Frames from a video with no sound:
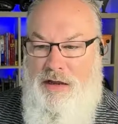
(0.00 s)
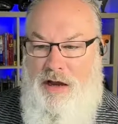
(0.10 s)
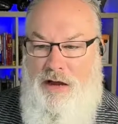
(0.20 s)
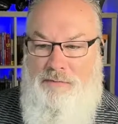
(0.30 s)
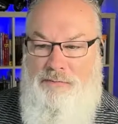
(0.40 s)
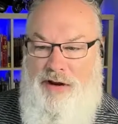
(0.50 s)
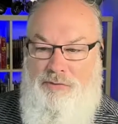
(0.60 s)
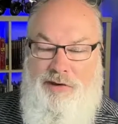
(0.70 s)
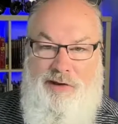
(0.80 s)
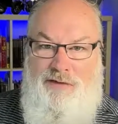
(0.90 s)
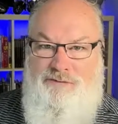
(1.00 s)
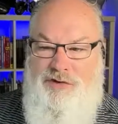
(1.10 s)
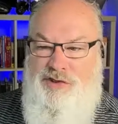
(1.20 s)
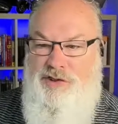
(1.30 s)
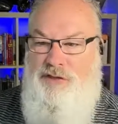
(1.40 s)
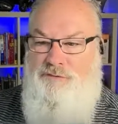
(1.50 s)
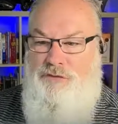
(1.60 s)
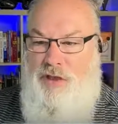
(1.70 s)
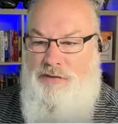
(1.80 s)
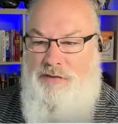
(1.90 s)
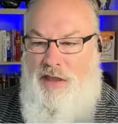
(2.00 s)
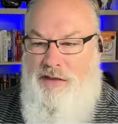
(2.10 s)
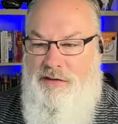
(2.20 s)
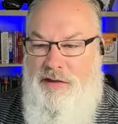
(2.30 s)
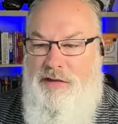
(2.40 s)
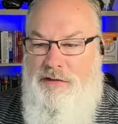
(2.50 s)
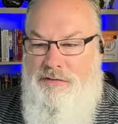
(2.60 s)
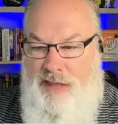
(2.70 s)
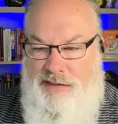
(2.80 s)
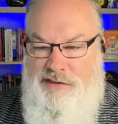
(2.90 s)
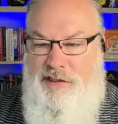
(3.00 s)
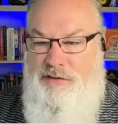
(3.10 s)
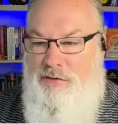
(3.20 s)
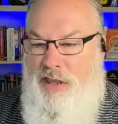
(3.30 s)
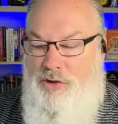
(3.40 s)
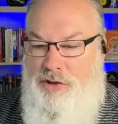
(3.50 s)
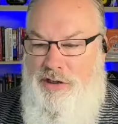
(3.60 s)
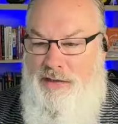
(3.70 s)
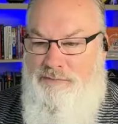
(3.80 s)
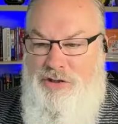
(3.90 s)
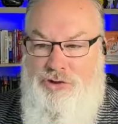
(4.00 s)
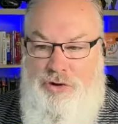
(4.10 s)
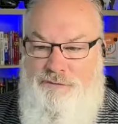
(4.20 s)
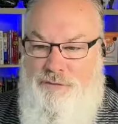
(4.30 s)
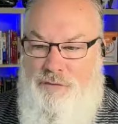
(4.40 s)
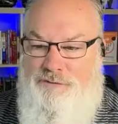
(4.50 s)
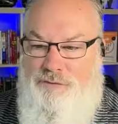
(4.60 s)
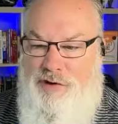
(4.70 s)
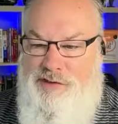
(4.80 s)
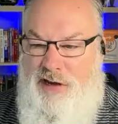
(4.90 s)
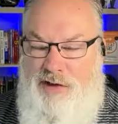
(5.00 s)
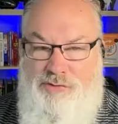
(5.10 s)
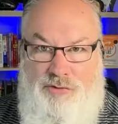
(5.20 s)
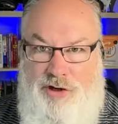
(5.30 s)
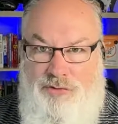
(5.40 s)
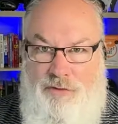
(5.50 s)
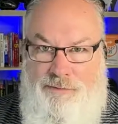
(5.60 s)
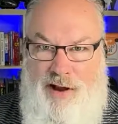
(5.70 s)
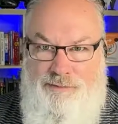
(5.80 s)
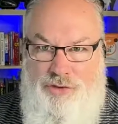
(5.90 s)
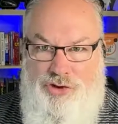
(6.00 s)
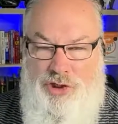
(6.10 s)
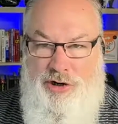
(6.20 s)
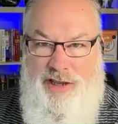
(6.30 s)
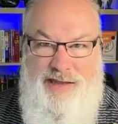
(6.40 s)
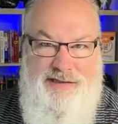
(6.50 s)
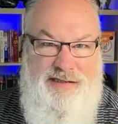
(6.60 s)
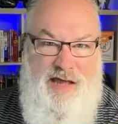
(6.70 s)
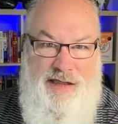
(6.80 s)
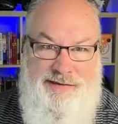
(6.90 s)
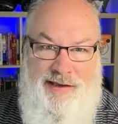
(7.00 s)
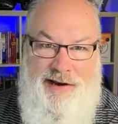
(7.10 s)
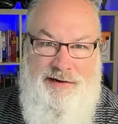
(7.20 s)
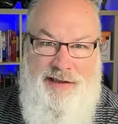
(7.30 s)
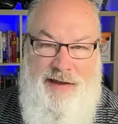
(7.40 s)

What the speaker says: But I would love to see if you got not seeing. Okay, good. Yeah, Midjourney, for whatever reason, I was running into a problem with sharing, guys. That's entirely